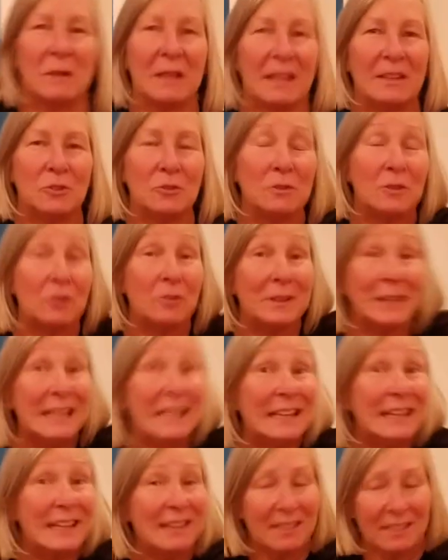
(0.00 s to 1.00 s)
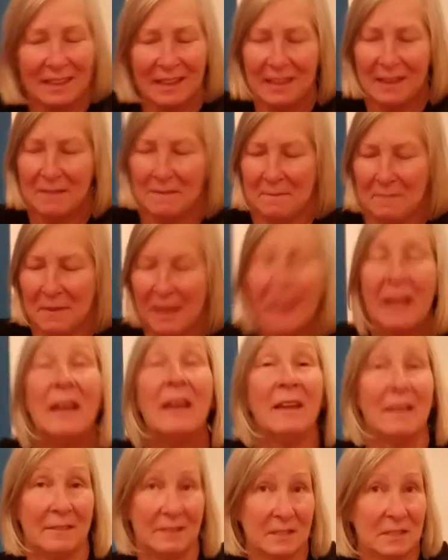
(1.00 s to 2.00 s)
they do their kneading thing?
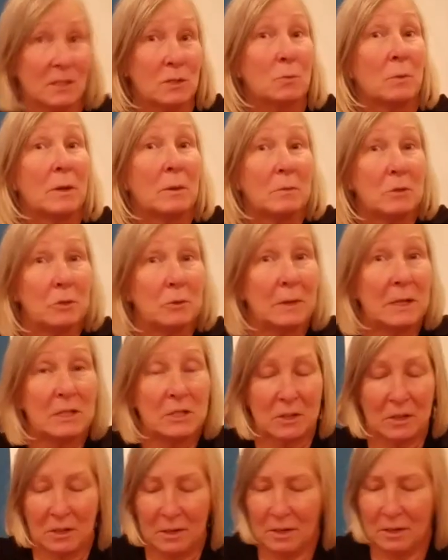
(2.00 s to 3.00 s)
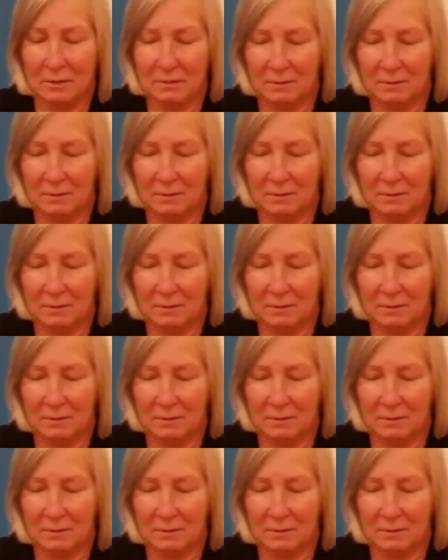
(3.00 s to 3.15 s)
This is what I'm doing to her.